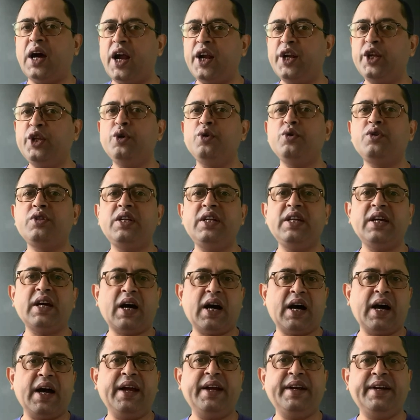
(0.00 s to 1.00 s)
unusually
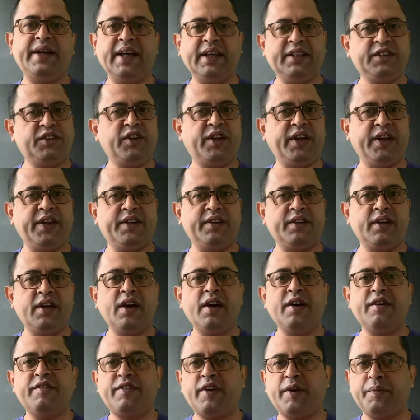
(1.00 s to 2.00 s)
high death rate
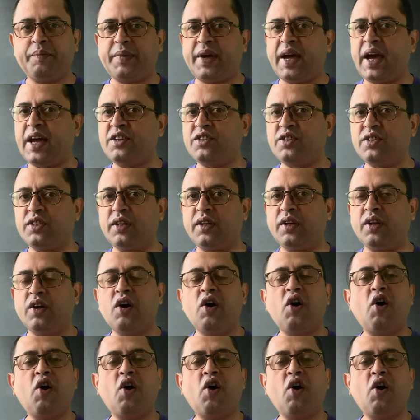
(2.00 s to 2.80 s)
from cancer